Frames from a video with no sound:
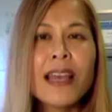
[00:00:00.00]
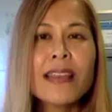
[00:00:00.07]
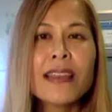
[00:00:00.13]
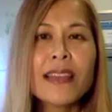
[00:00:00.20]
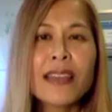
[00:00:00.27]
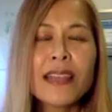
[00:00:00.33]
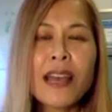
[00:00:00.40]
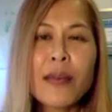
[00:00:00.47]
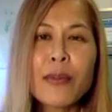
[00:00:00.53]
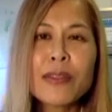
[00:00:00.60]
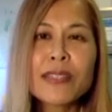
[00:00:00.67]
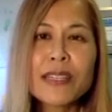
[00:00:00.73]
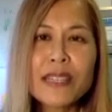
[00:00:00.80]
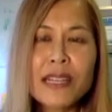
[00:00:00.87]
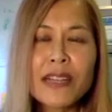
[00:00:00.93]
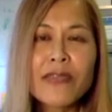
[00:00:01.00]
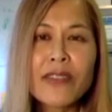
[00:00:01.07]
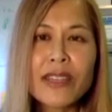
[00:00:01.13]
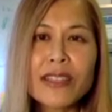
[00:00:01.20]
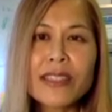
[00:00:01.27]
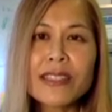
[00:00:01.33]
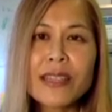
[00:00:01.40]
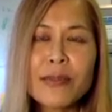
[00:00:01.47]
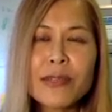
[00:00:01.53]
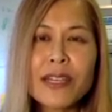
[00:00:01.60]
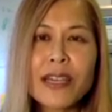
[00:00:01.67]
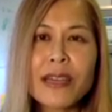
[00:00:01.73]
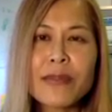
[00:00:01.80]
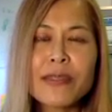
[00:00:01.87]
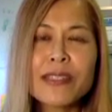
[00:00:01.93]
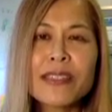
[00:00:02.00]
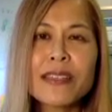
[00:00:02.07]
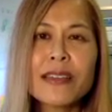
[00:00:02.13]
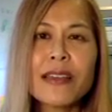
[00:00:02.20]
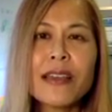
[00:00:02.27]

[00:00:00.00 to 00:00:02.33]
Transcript: that can help us identify these subtypes.